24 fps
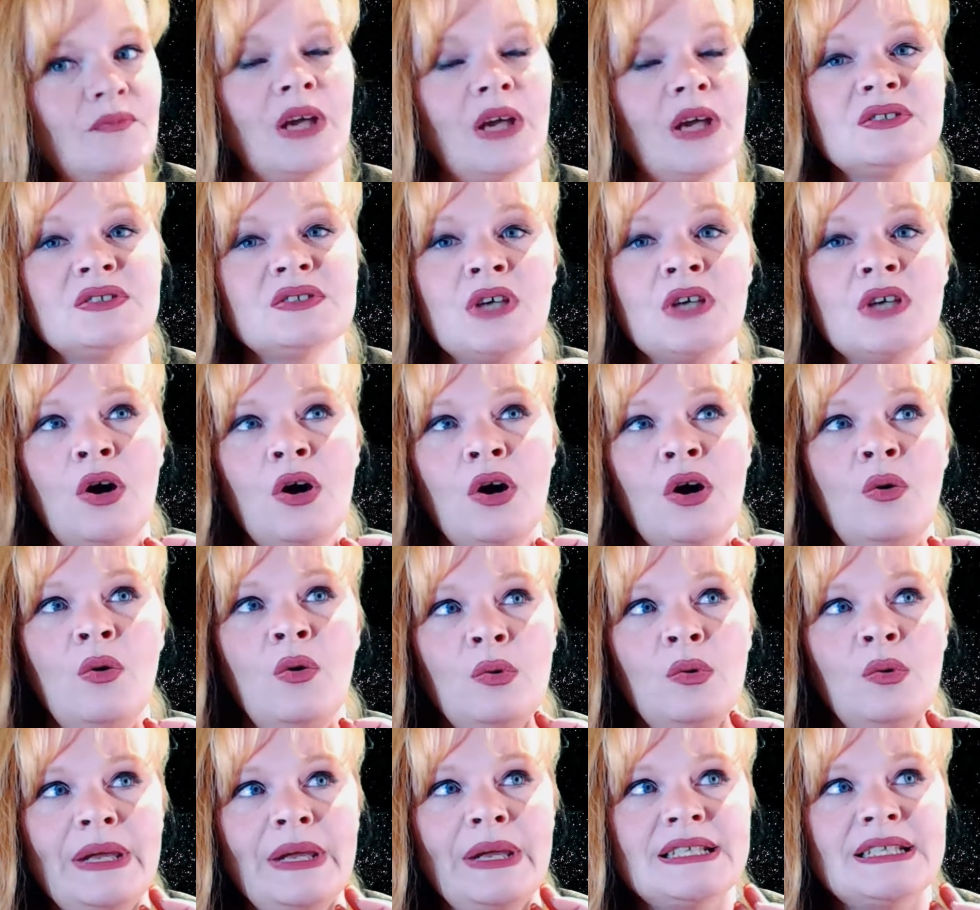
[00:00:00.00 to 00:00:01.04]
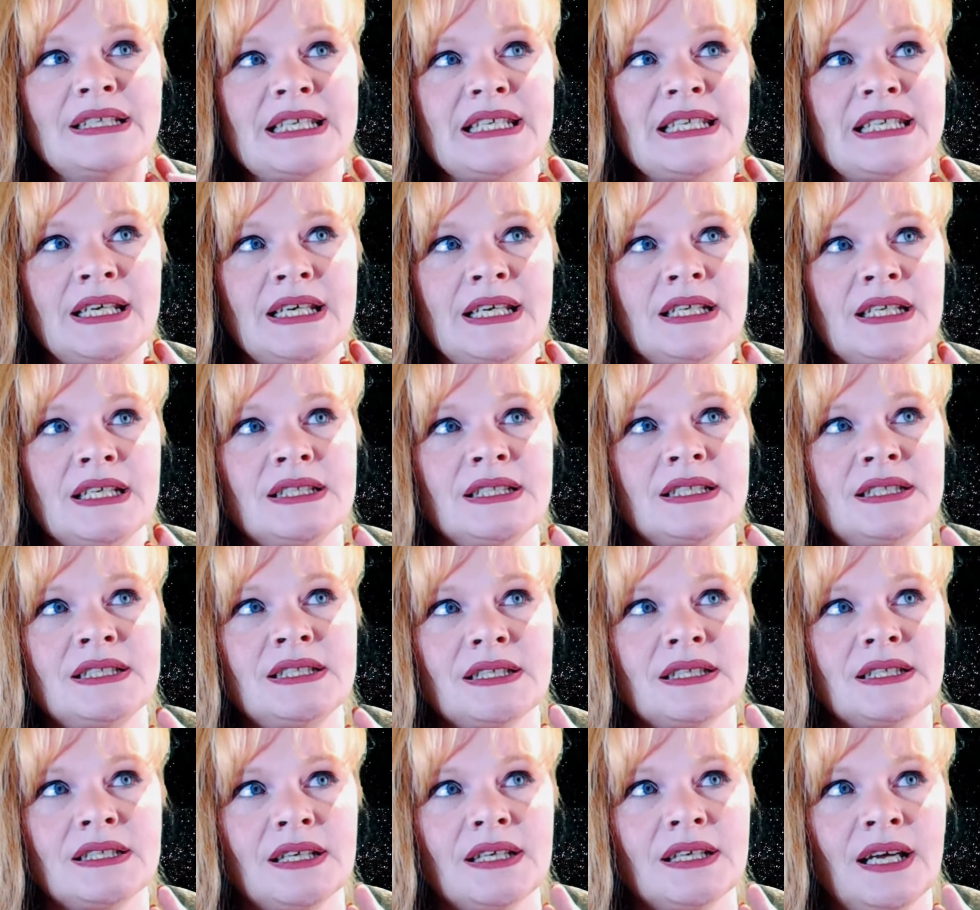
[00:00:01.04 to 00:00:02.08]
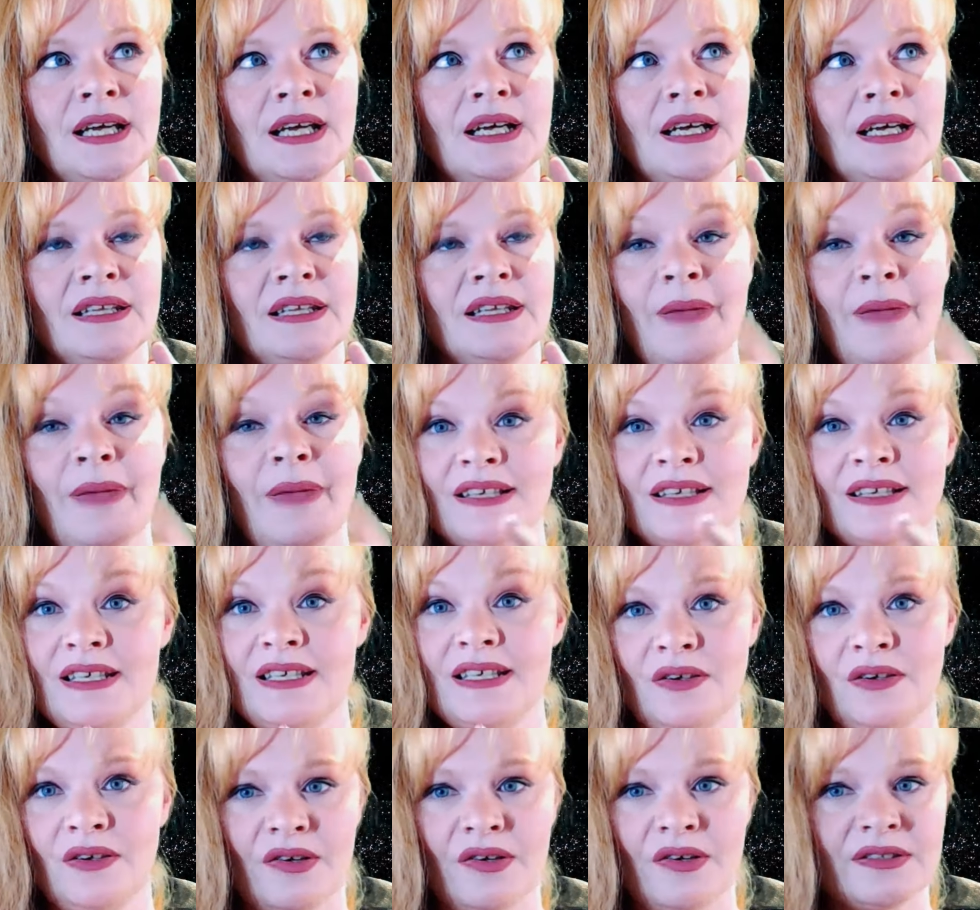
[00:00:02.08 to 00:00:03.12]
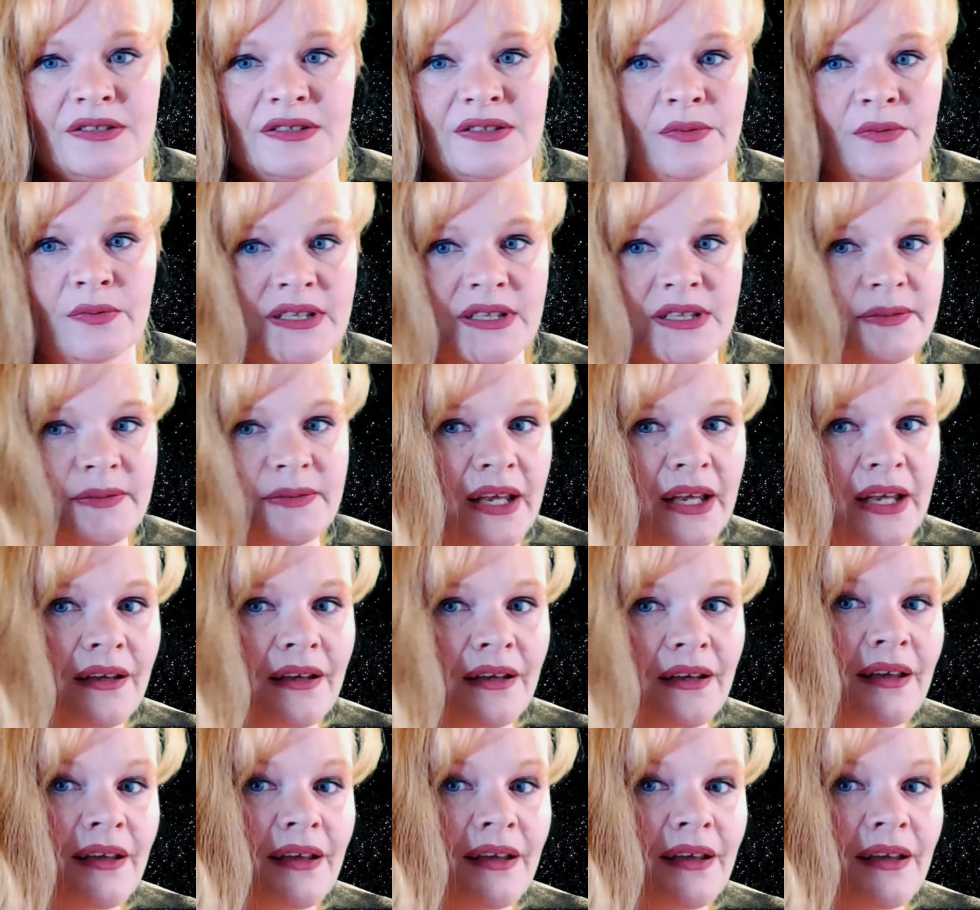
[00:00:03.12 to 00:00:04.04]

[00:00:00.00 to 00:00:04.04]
So we did the magazine curls were this week.